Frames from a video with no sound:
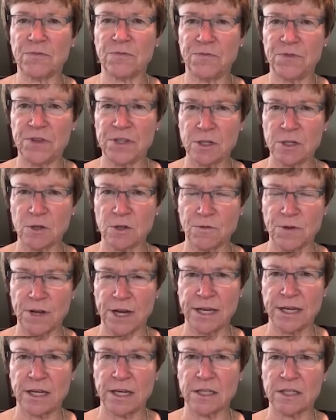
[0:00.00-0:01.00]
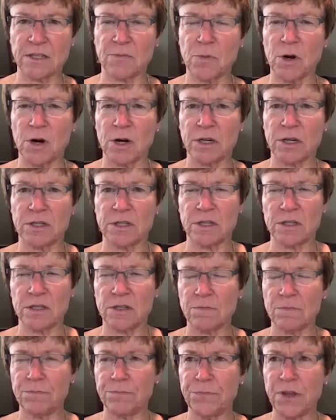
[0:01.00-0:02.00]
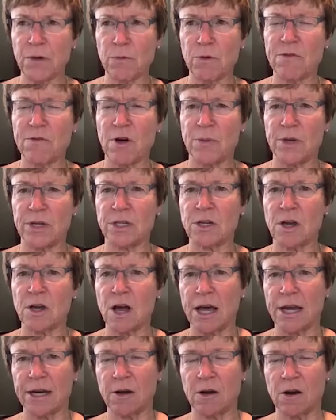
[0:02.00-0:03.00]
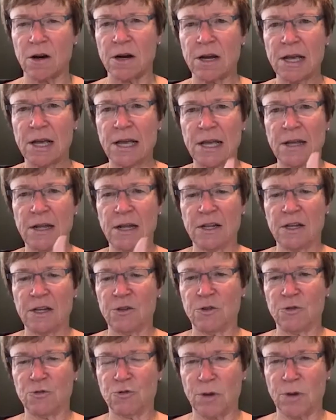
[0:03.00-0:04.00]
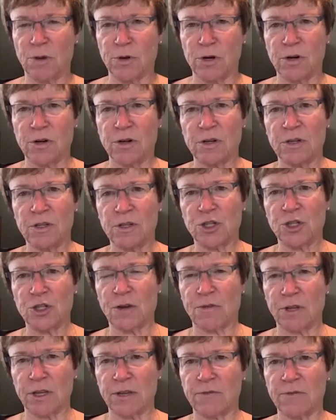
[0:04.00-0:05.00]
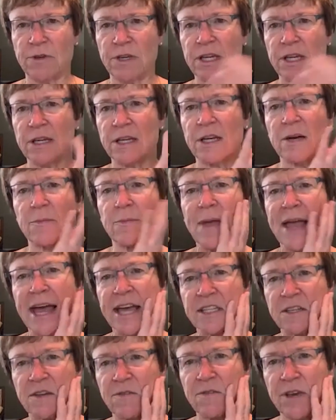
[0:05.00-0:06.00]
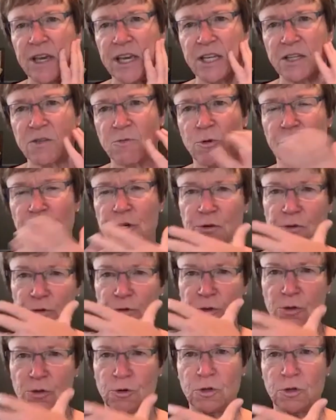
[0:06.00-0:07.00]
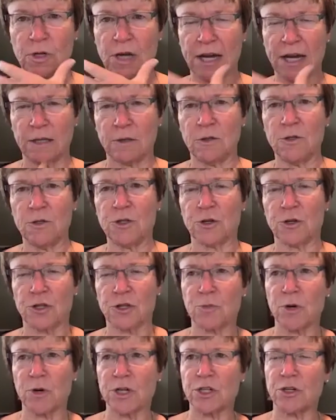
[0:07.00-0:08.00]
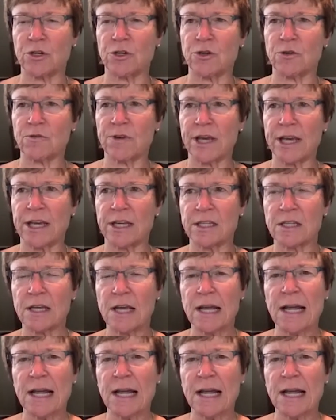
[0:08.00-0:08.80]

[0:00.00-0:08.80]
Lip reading: physical findings of Parkinson's that we've all been taught are tremor, shuffling feet, a masked face where you kind of lose your expression in your face.